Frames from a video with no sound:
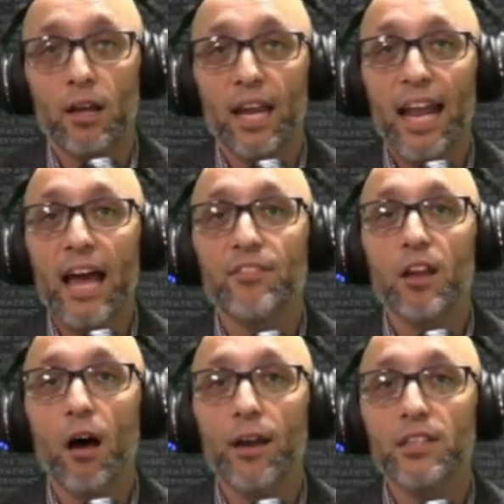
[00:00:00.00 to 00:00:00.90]
and have an
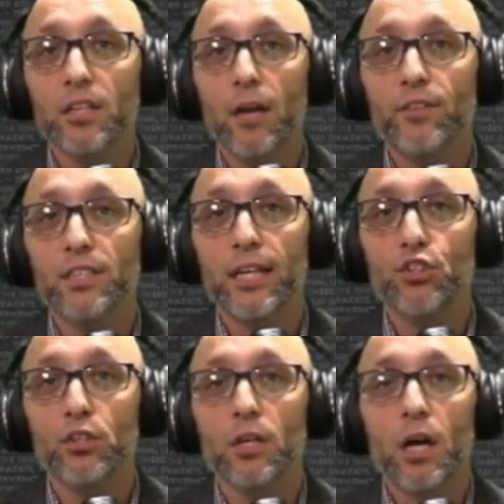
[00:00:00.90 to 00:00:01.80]
honest
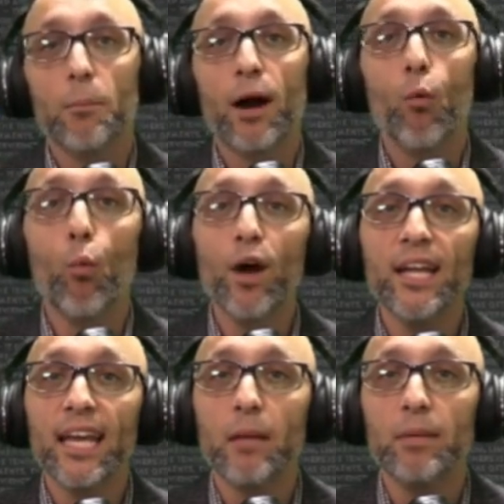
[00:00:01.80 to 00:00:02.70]
conversation about what
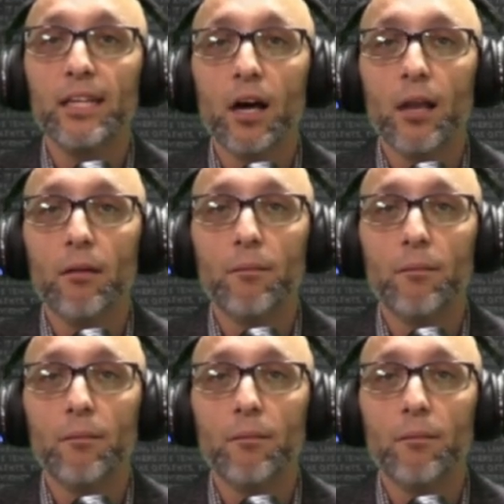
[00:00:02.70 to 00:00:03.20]
can be done.